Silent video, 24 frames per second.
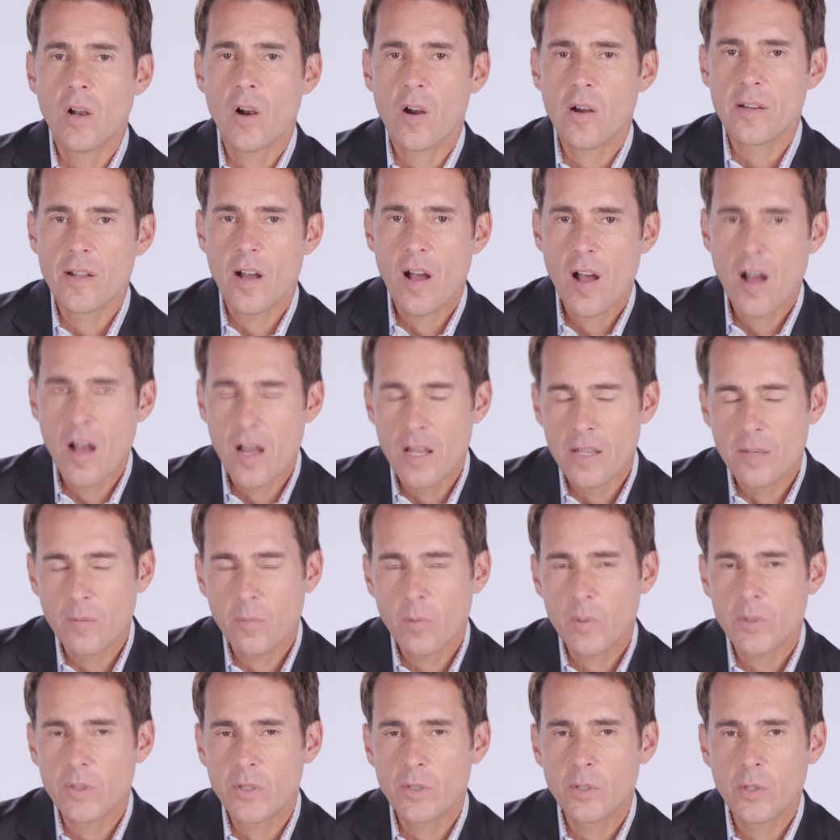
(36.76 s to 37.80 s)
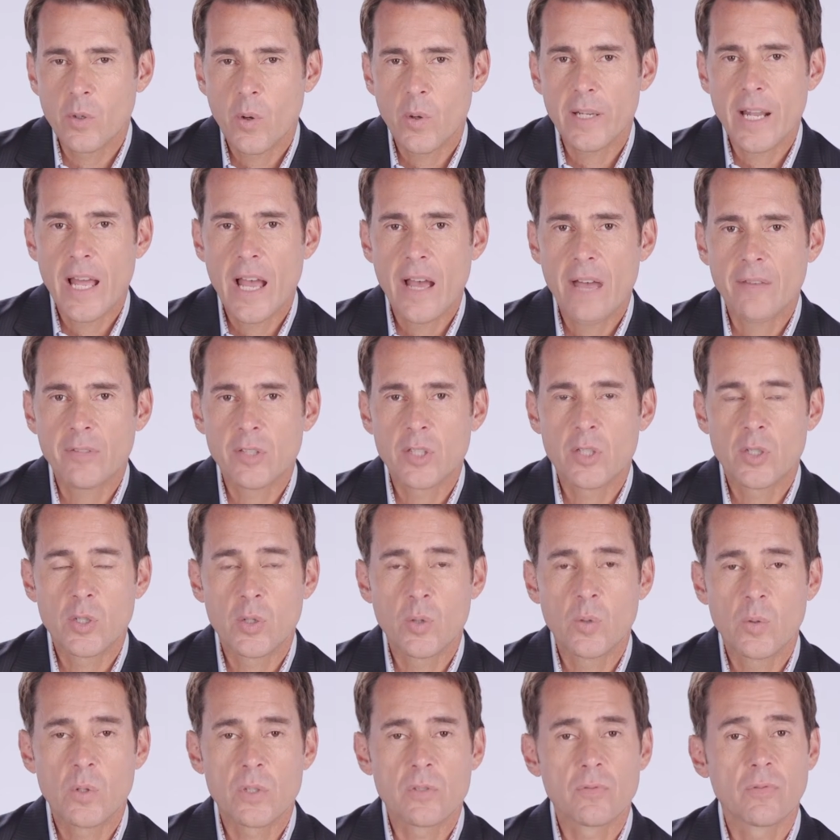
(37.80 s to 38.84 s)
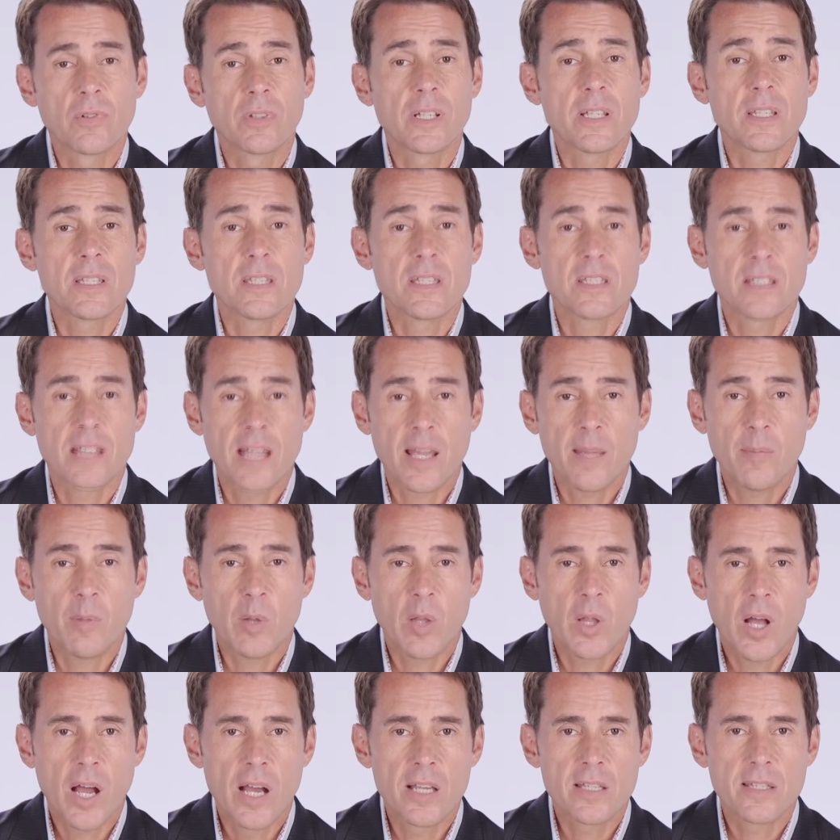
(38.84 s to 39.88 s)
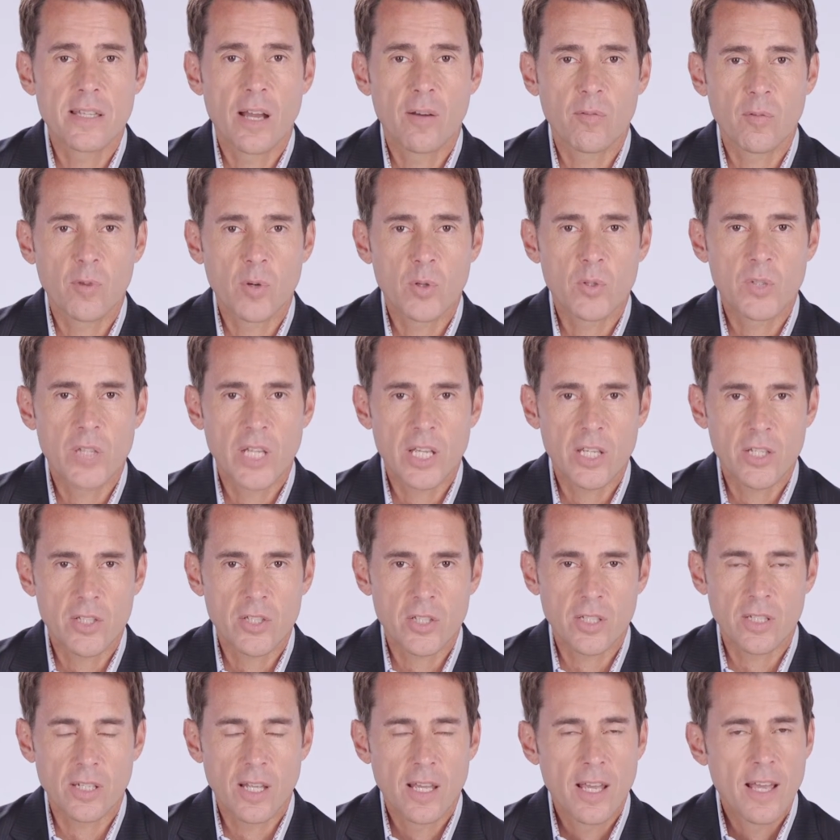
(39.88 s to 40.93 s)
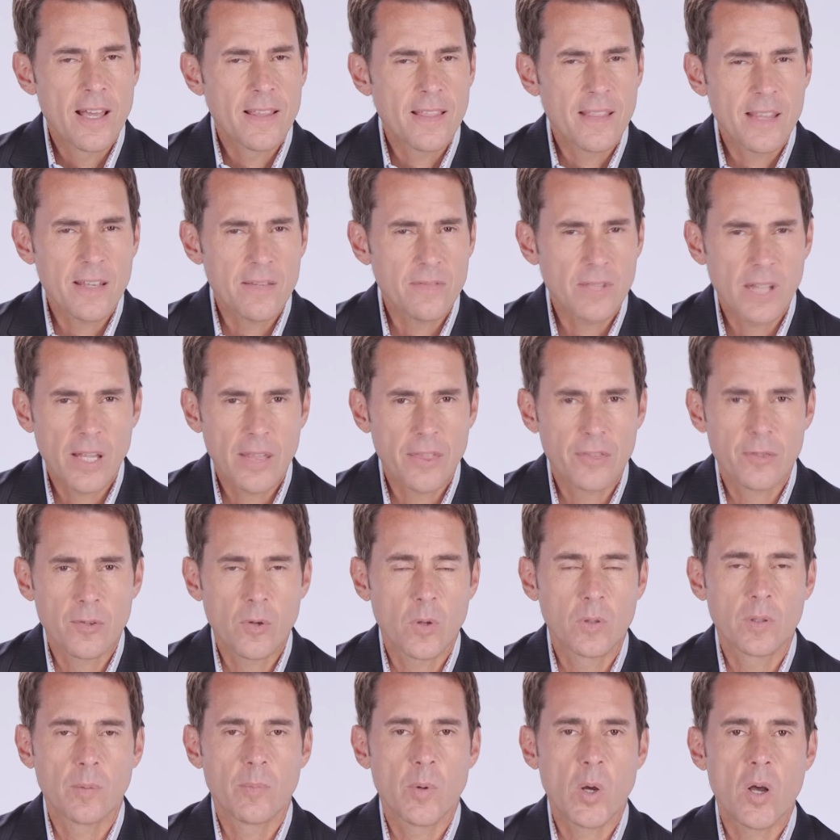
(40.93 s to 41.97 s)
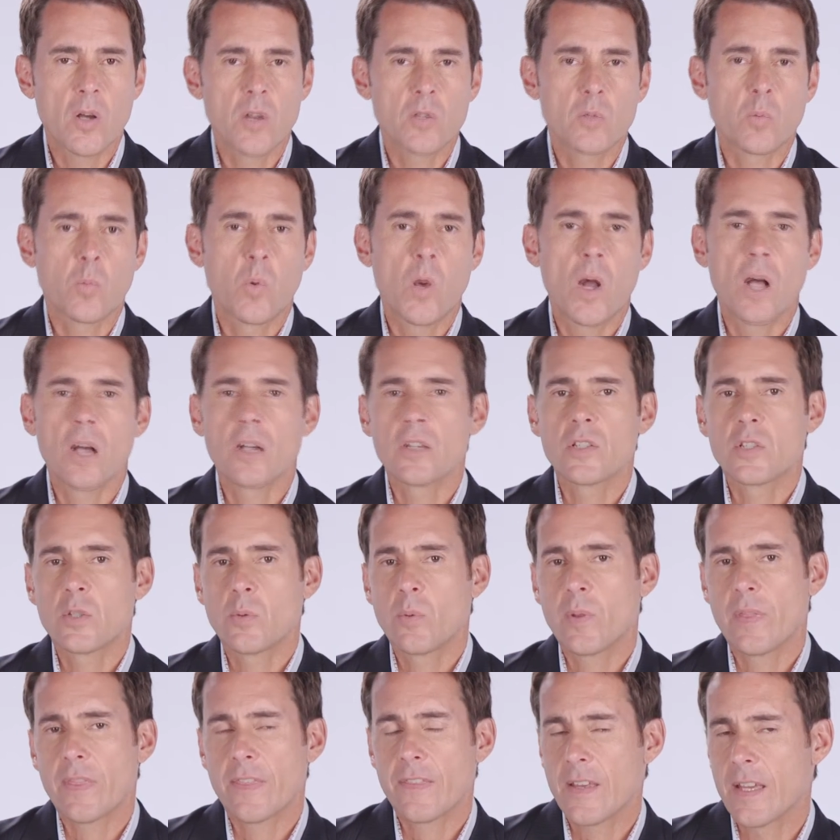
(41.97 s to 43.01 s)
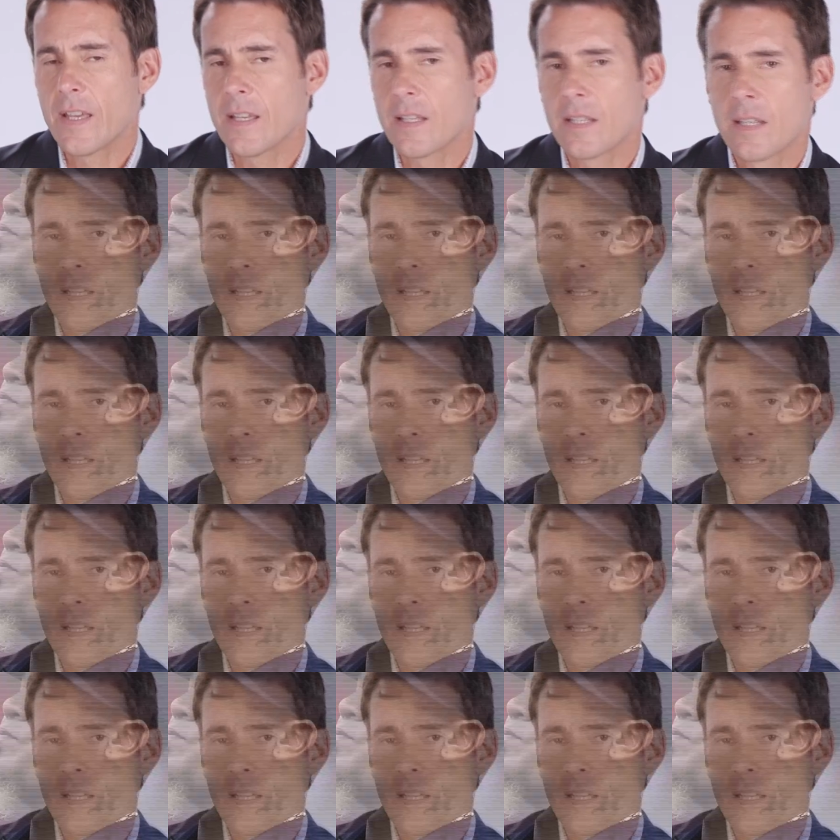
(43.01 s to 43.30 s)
card hunt, what they're going to have to do is really stabilize that rotation. They have not thrown the ball as well as you would think.